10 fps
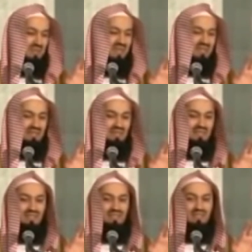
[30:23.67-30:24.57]
A
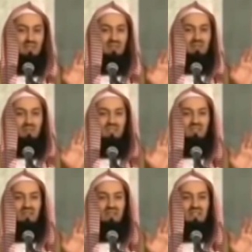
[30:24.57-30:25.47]
man coming to his
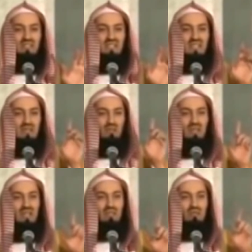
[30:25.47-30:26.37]
friend and saying, I would
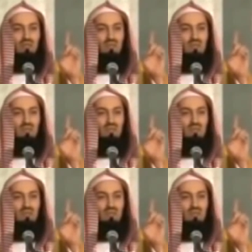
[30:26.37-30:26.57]
like